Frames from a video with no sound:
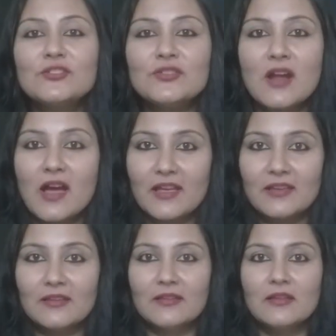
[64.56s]

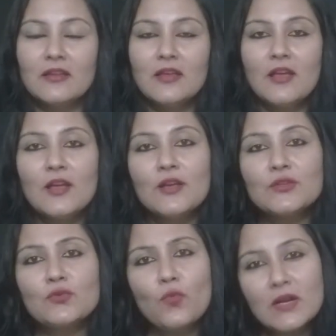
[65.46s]
try.
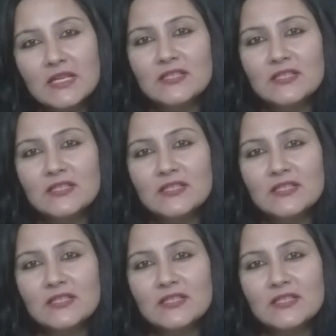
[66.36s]
So, what